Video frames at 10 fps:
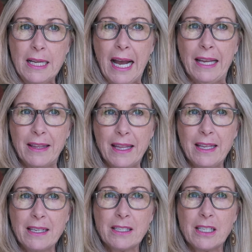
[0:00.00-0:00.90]
And then
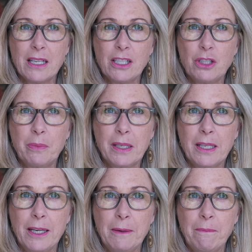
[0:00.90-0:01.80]
they started to
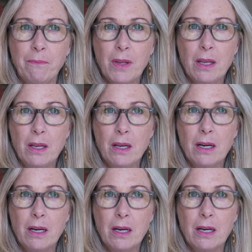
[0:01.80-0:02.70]
become
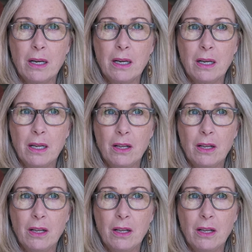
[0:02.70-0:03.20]
uh,